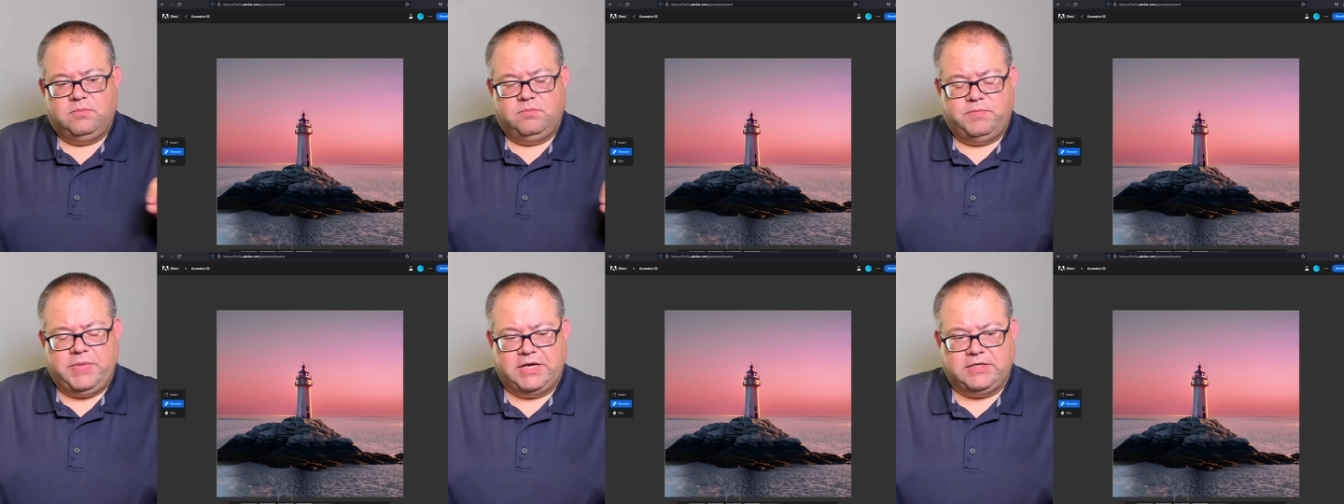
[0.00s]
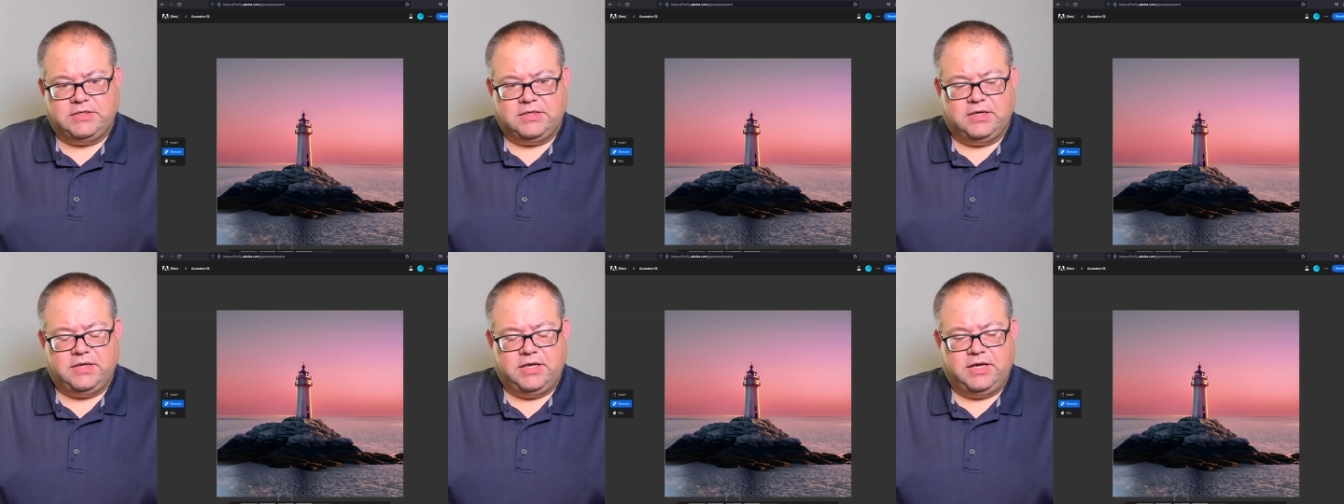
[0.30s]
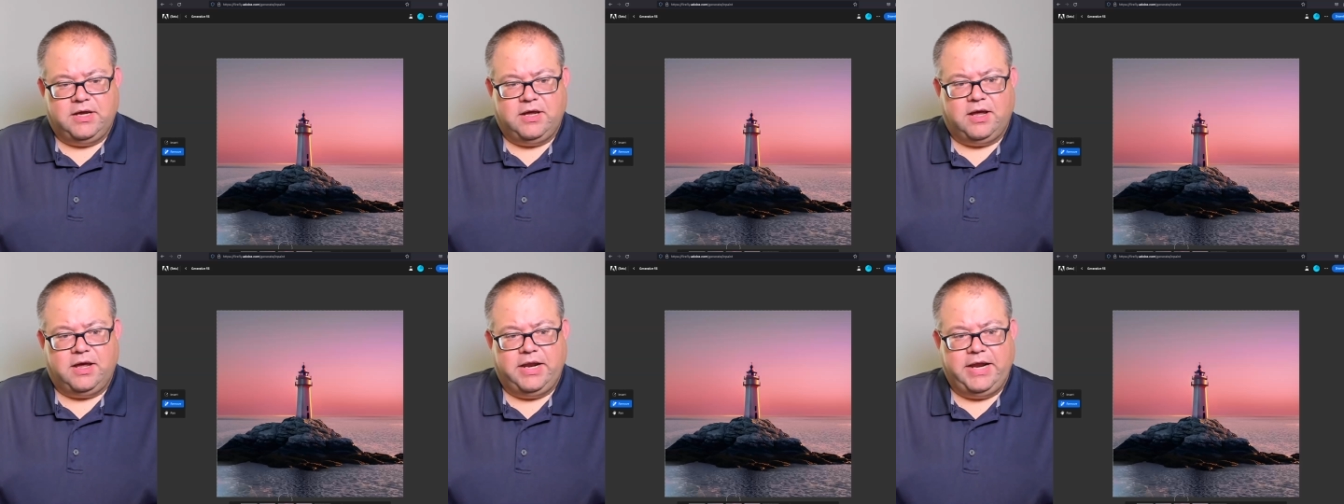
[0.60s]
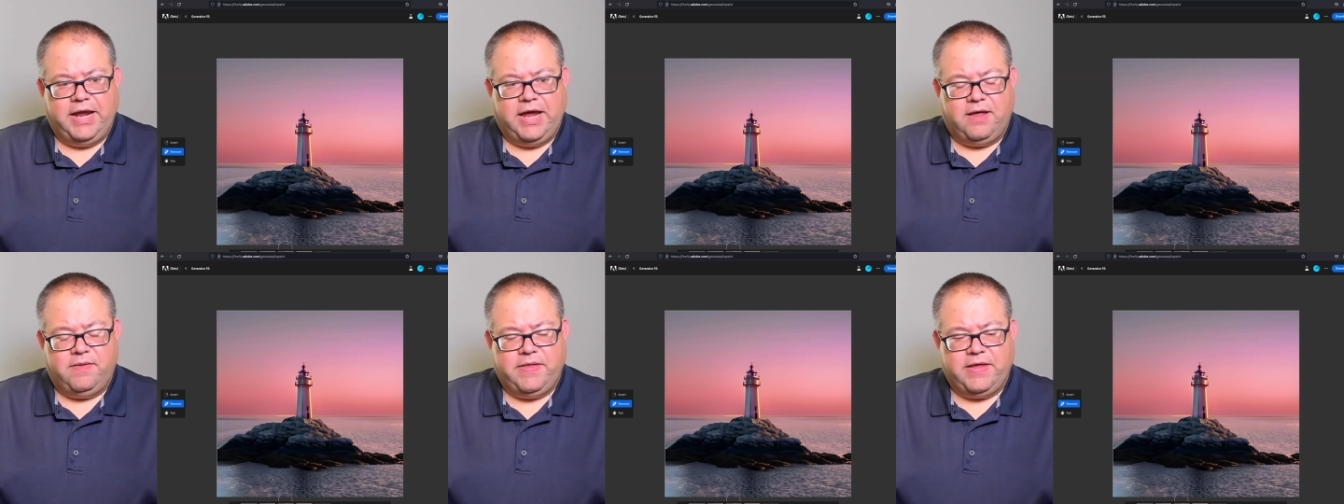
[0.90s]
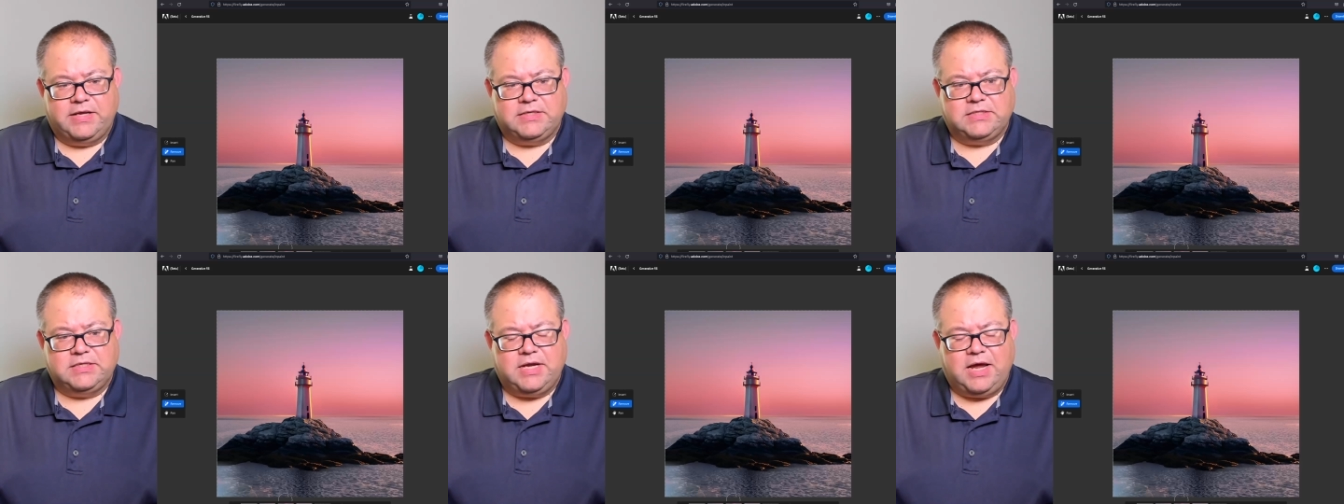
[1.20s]
basically cut out
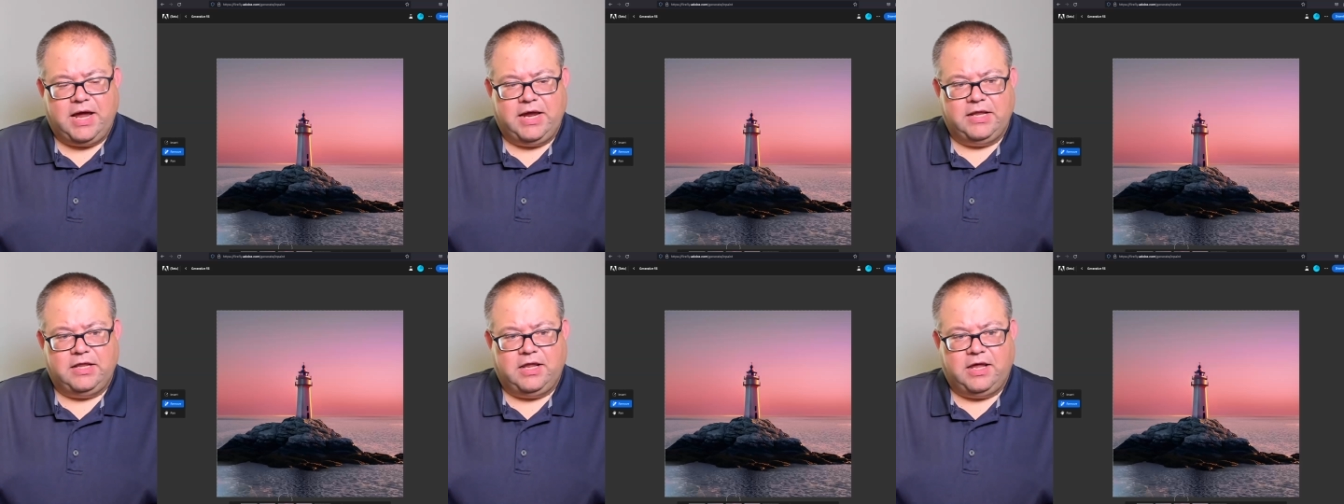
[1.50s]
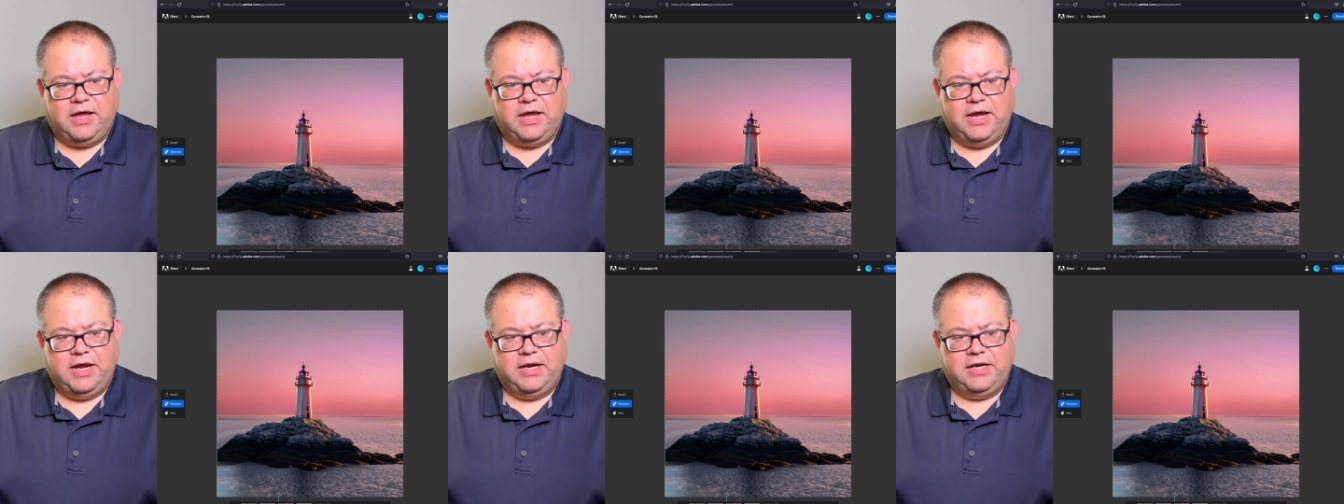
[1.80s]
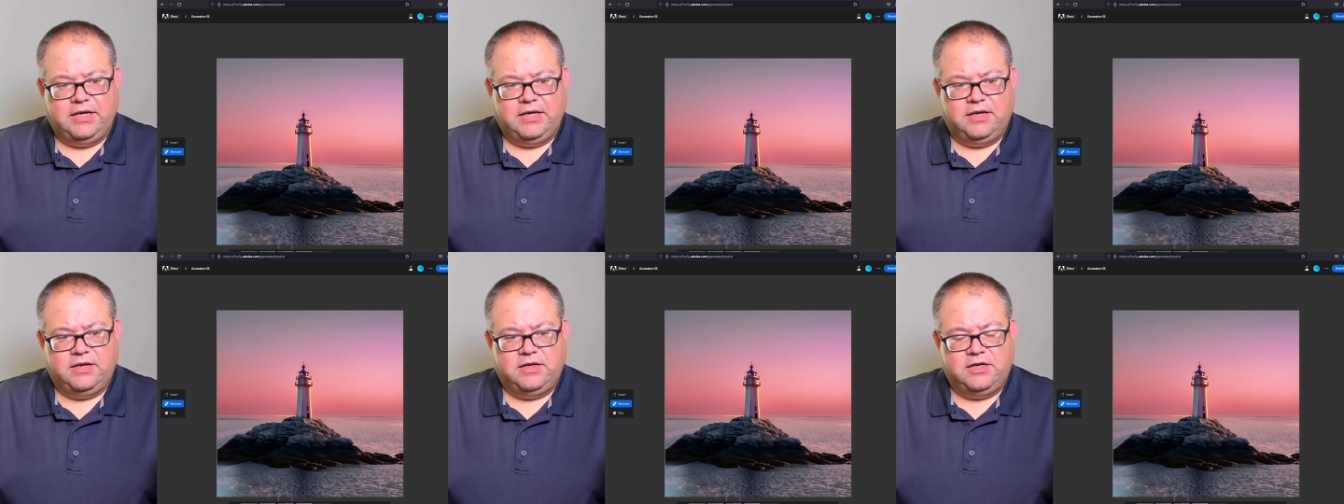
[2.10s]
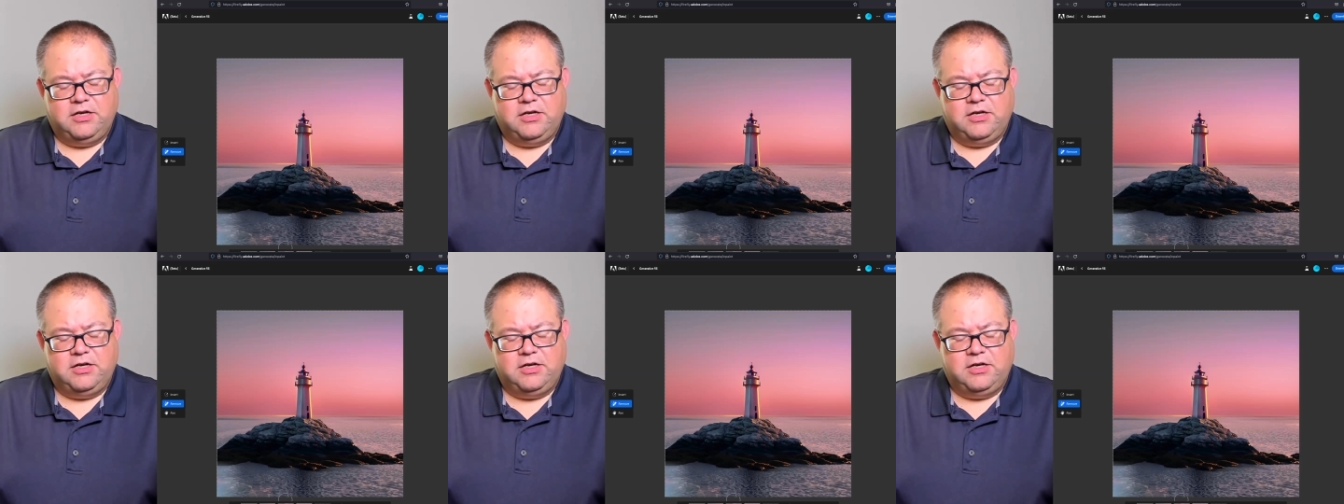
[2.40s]
that skyline,